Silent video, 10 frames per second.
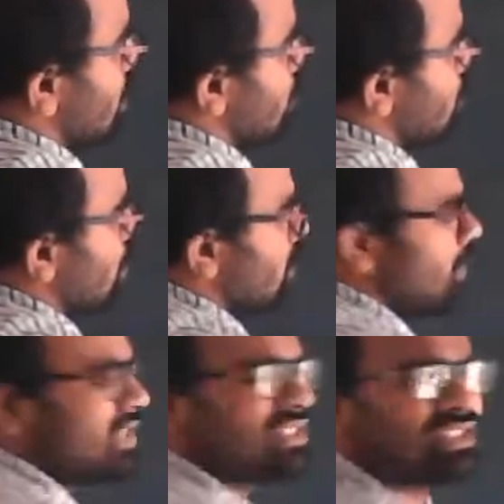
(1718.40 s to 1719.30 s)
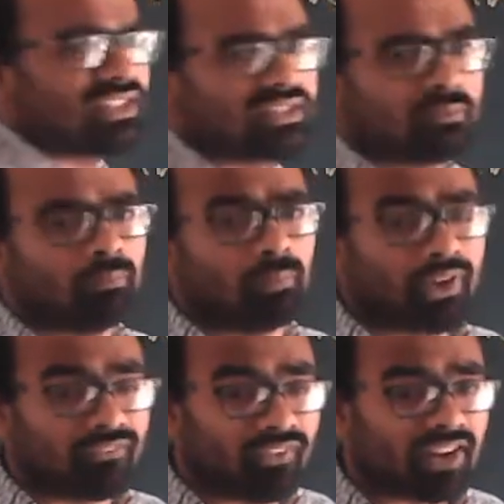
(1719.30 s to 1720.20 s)
So always it is
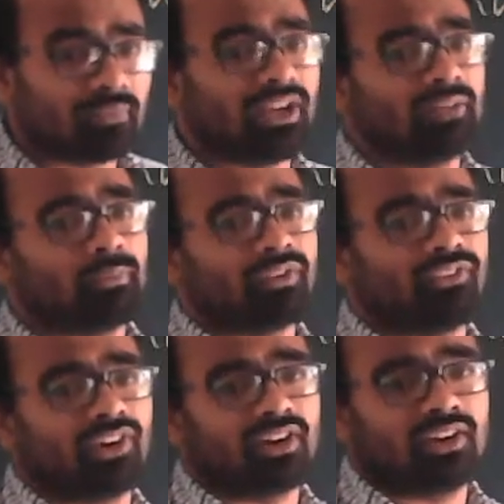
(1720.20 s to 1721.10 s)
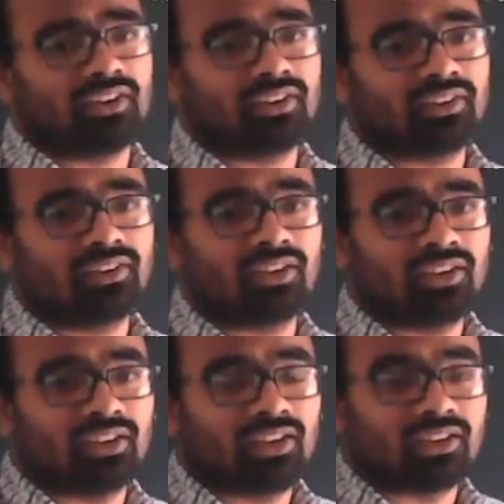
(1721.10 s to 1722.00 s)
preferably preferred
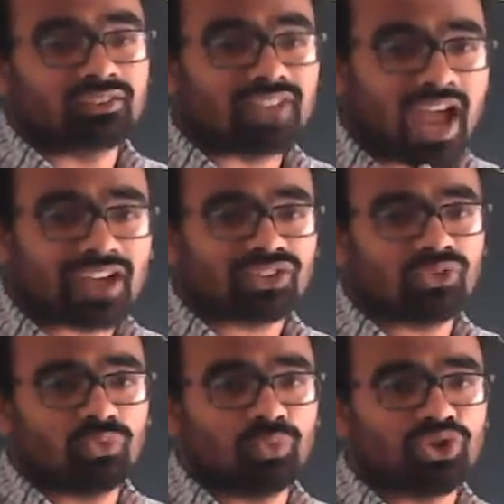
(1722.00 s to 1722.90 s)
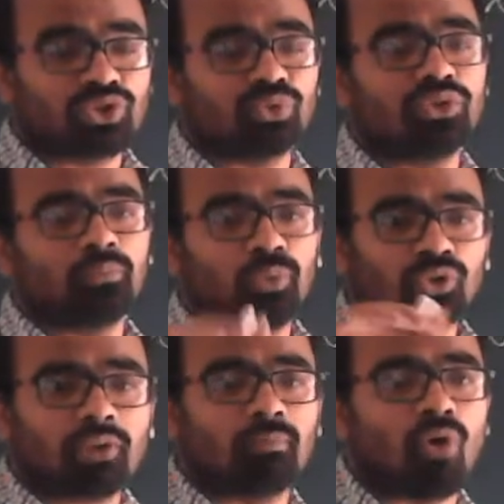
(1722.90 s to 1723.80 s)
that we should put
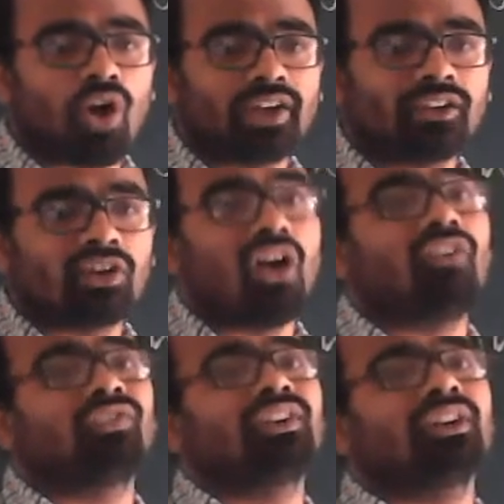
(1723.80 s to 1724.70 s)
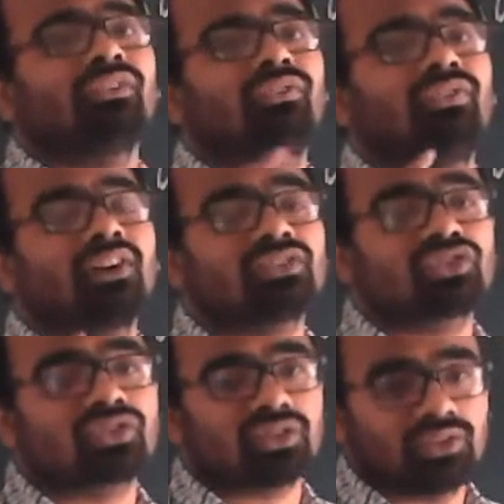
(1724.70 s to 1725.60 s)
a point after
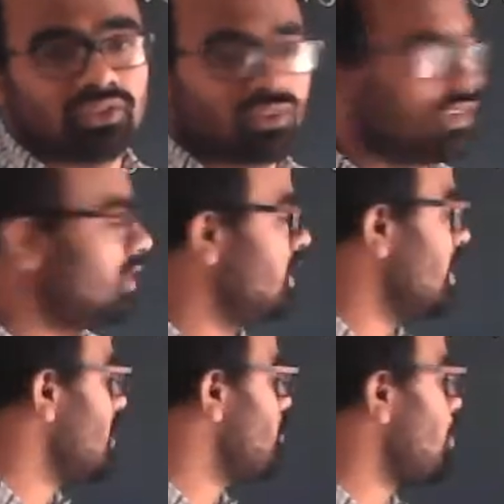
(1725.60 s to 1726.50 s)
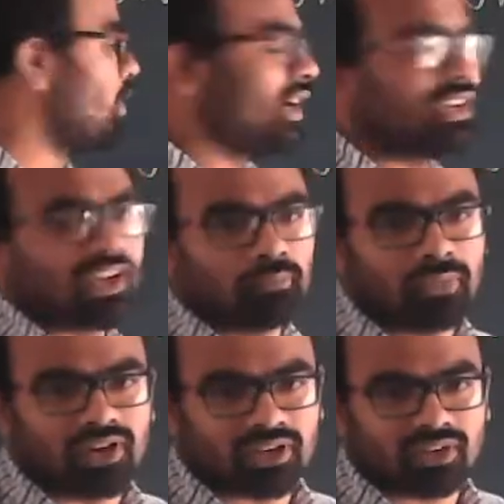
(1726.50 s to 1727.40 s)
first important
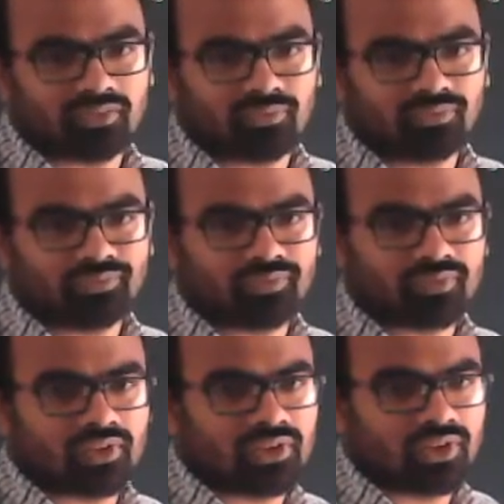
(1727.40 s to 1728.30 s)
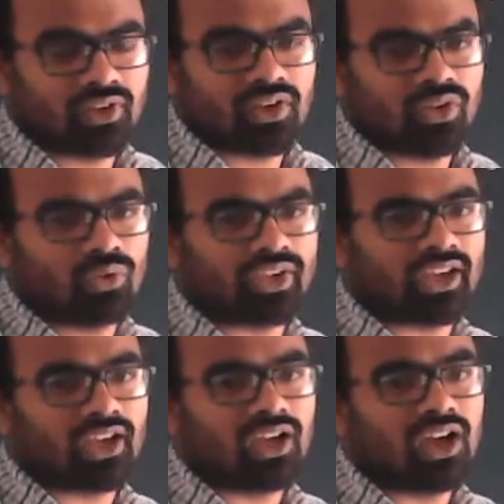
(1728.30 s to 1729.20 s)
number.
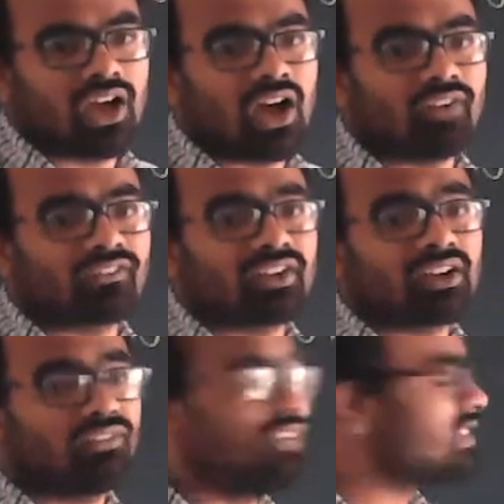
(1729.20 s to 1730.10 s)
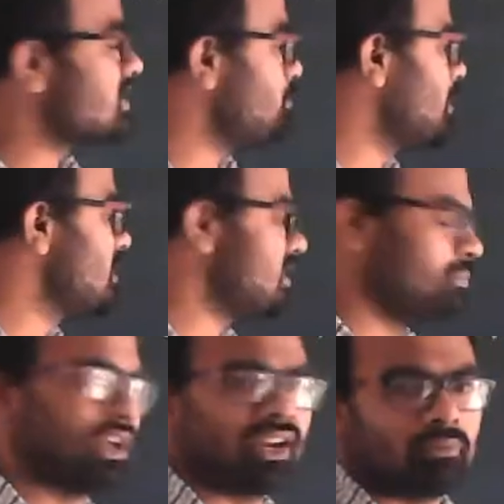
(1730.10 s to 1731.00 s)
Okay, after first
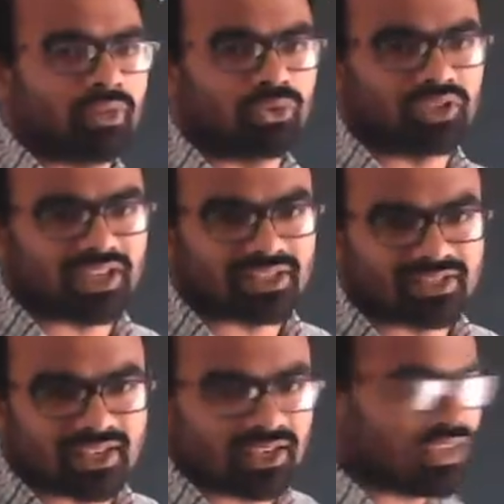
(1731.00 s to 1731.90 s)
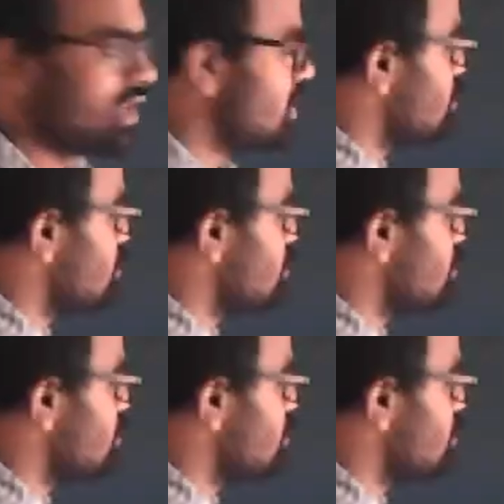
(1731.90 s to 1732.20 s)
principal number we can say. So